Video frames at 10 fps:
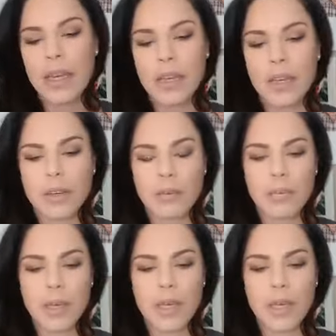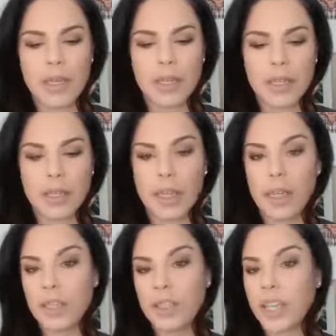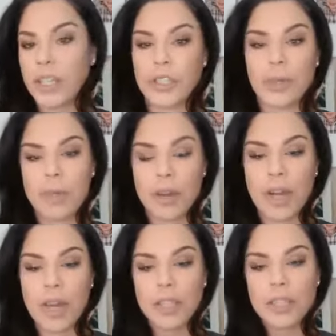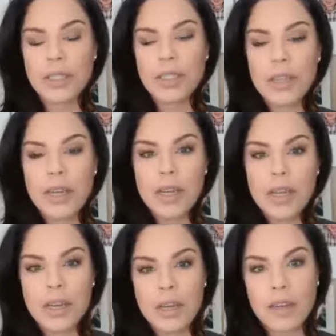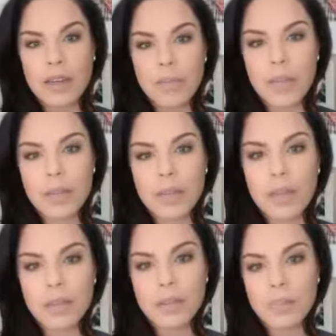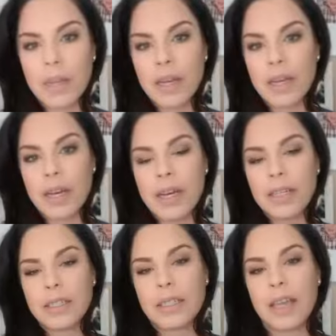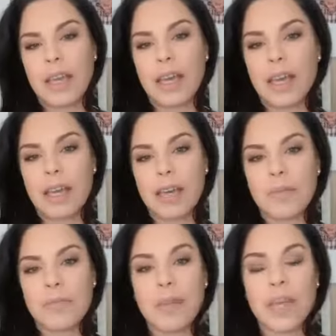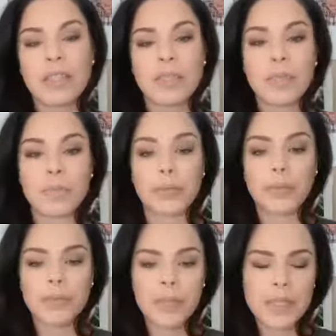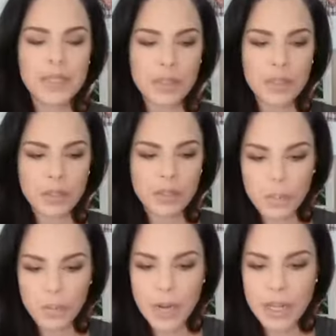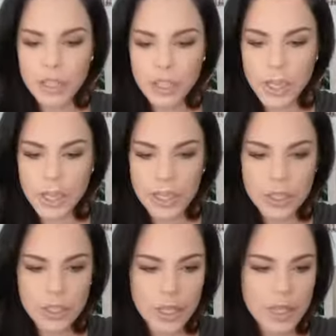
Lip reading: It could be that they changed up their agents. It could also be that they made some improvements and that there's a price change.